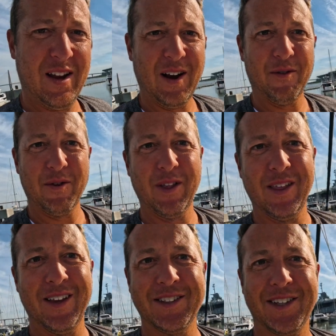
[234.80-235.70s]

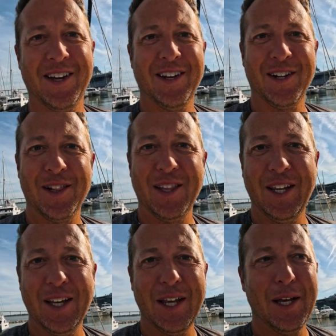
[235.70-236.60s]
Everything's getting
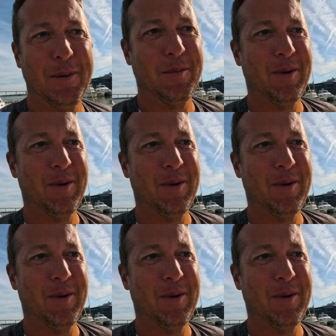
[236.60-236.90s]
cleaned up.